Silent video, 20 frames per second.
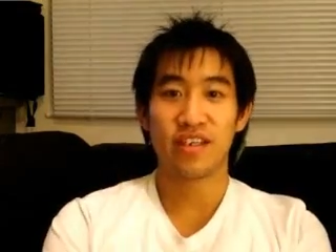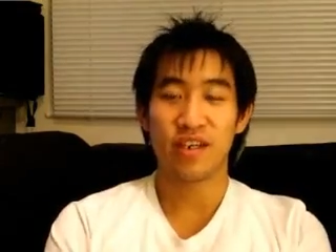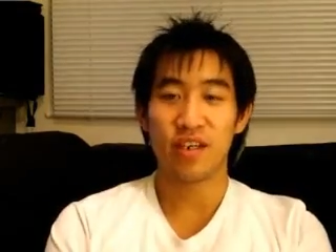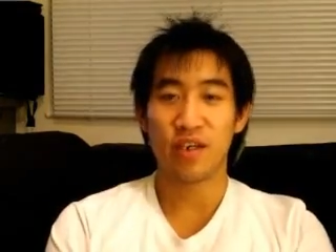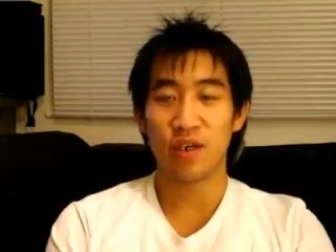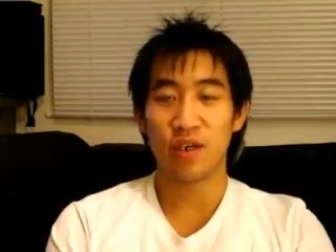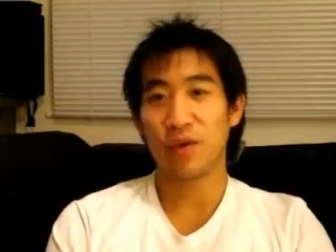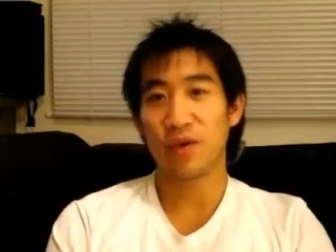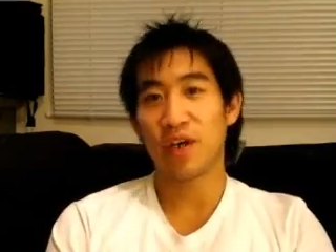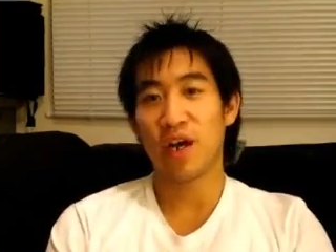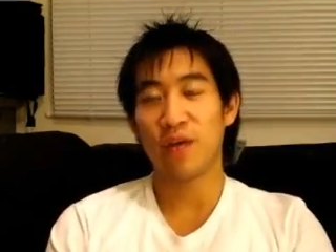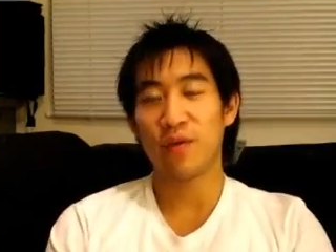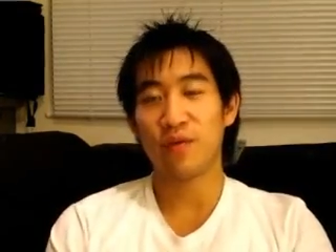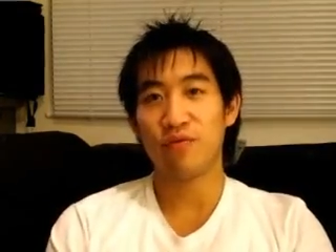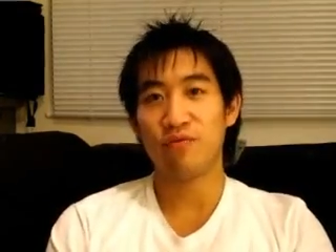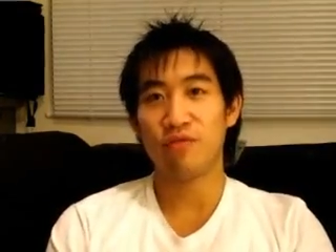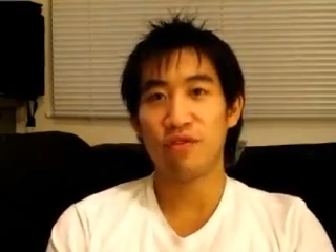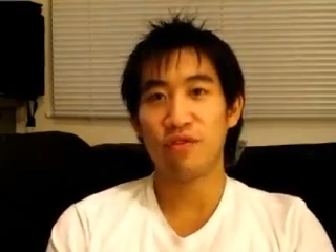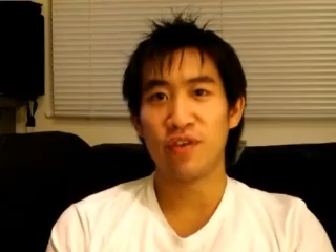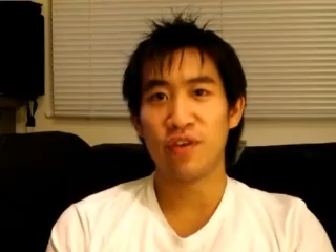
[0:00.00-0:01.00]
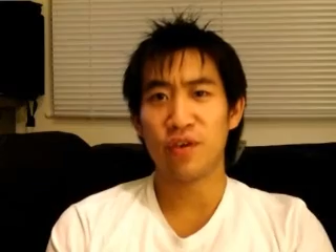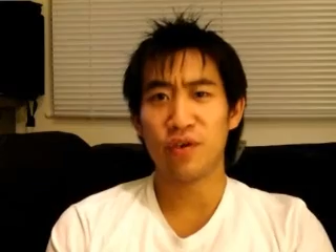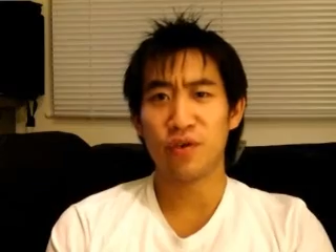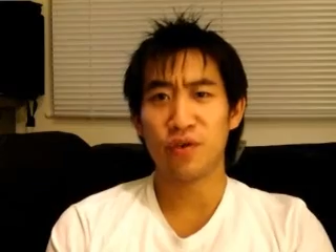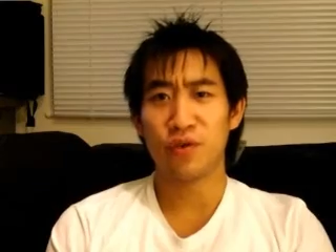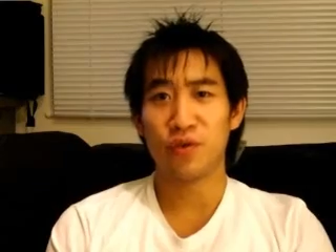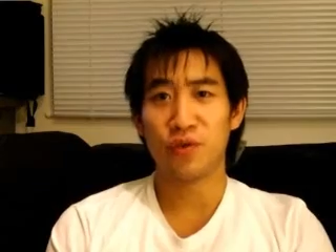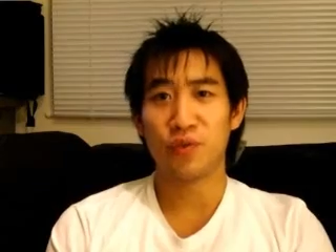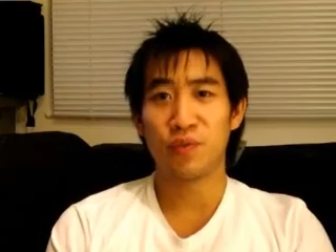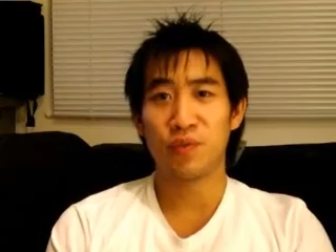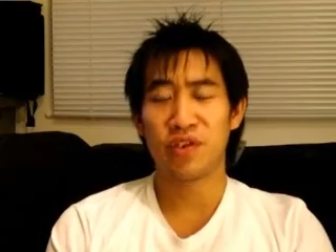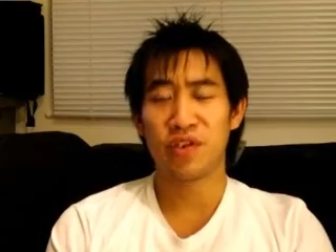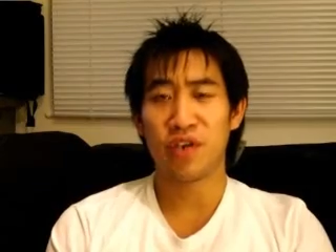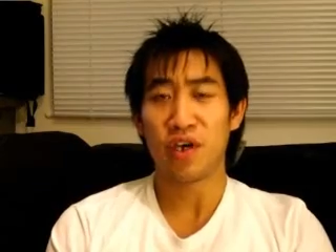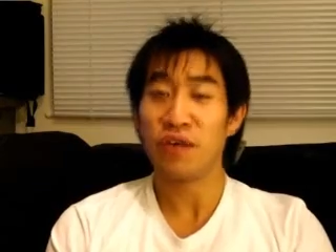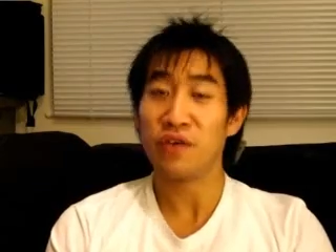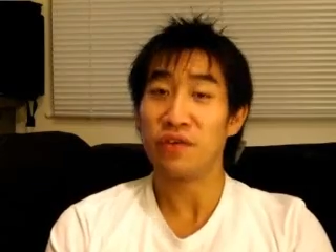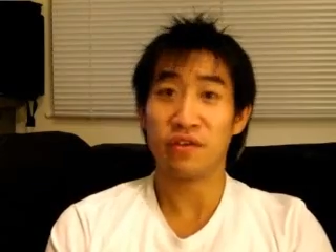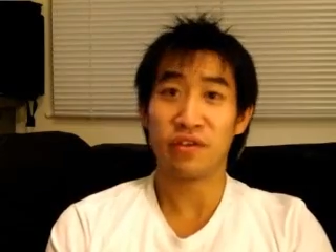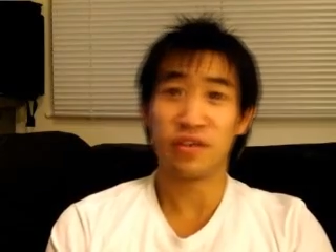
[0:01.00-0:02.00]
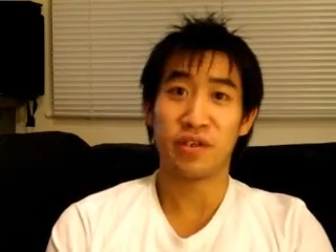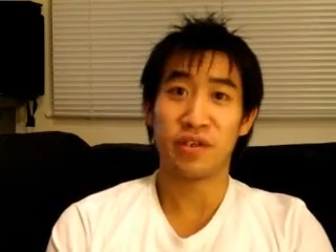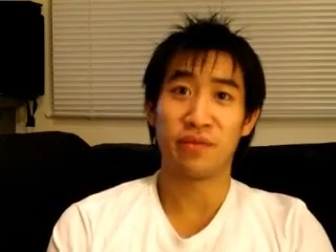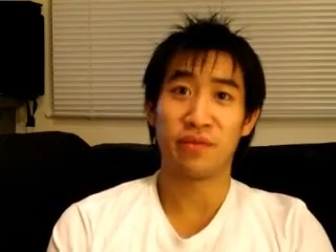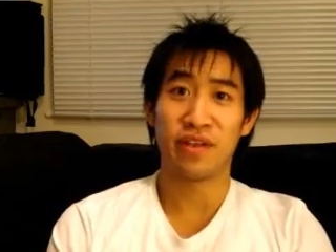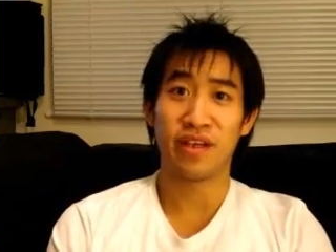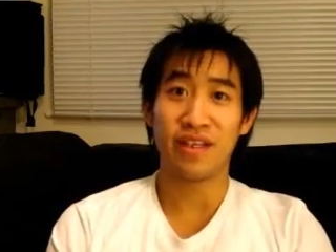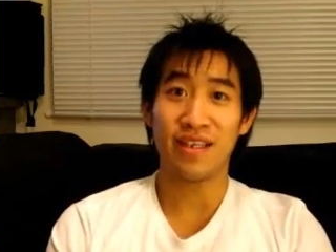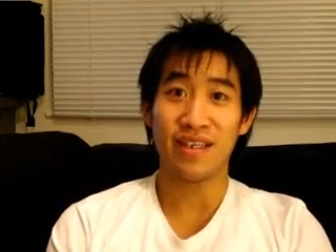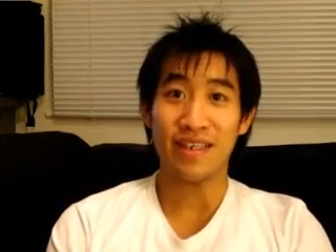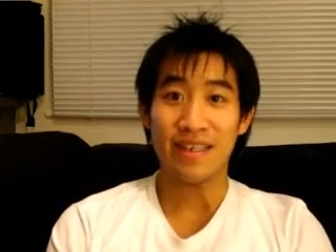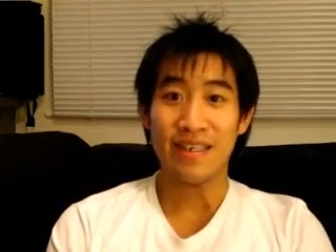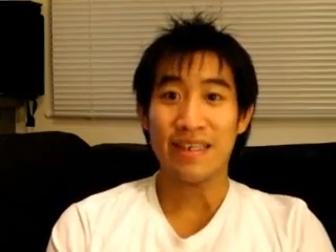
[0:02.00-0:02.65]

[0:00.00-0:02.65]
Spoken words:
you know, come and review your stuff or something.